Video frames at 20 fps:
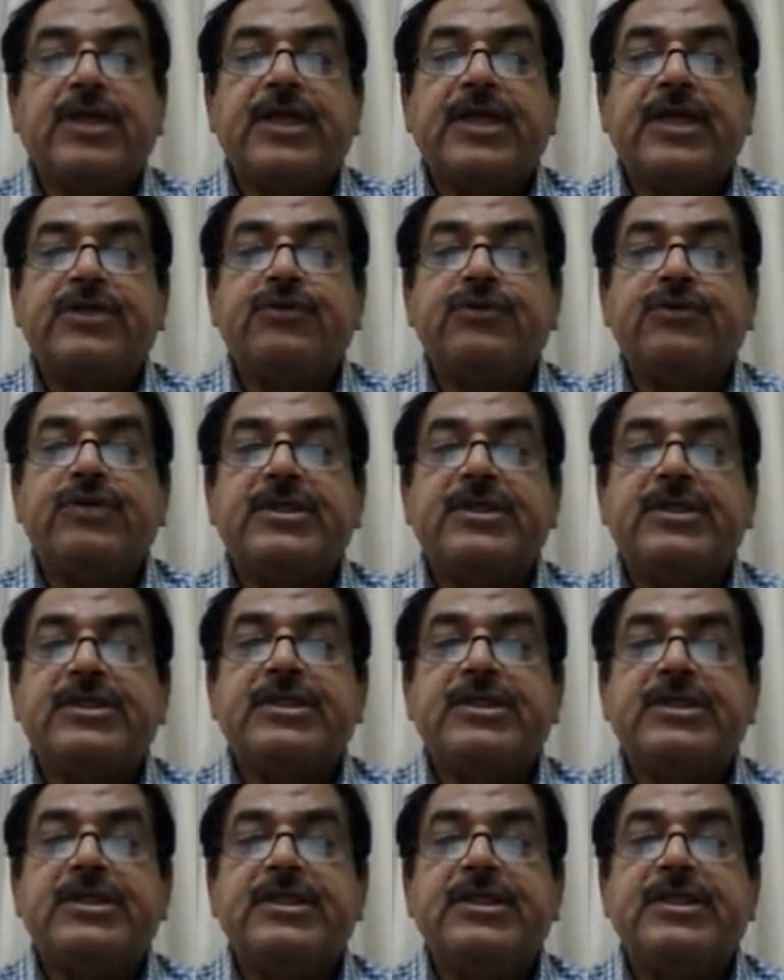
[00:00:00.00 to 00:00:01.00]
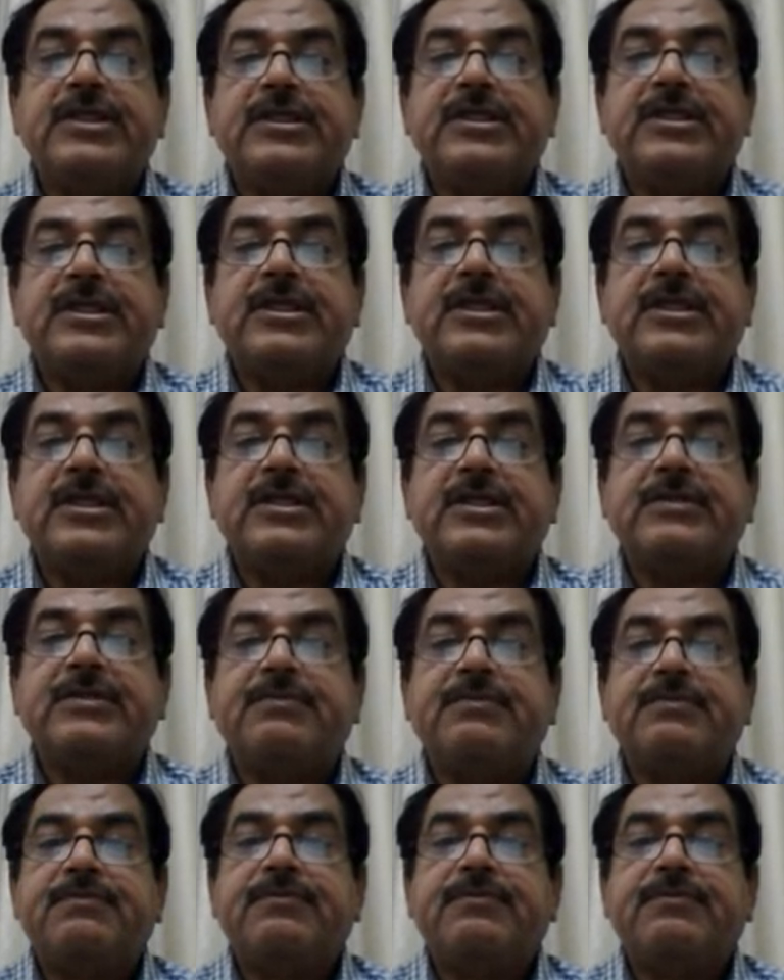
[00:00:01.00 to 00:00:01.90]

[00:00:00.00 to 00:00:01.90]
As you can see this in this